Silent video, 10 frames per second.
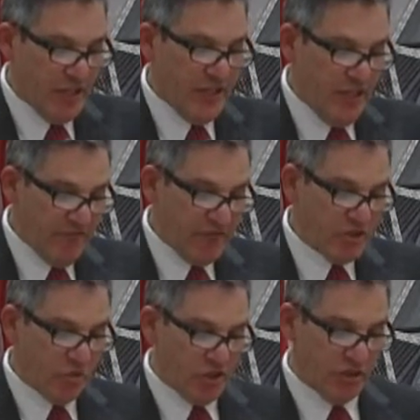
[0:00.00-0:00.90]
The
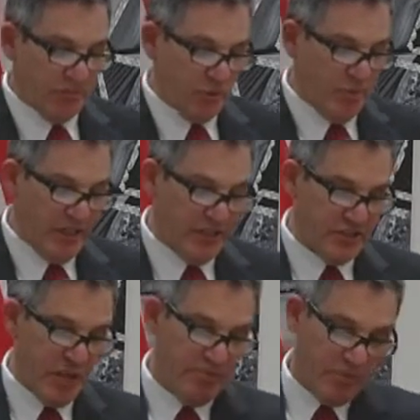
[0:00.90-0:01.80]
infrastructure improvement is
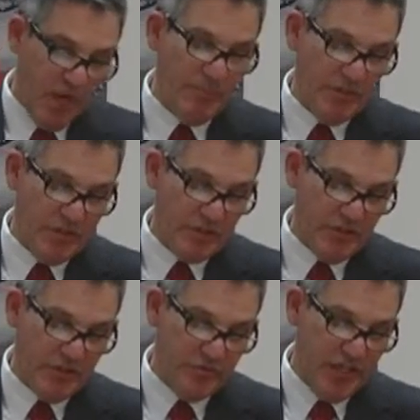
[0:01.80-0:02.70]

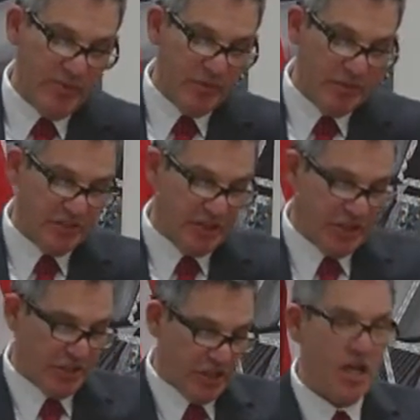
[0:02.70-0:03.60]
complementary to the
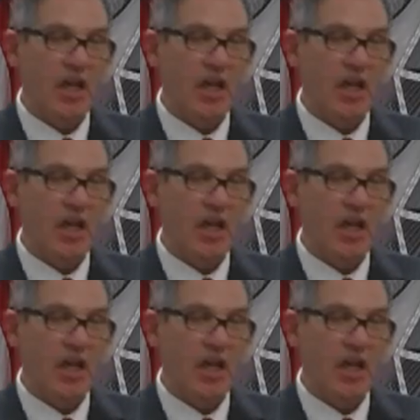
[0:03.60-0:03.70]
implementation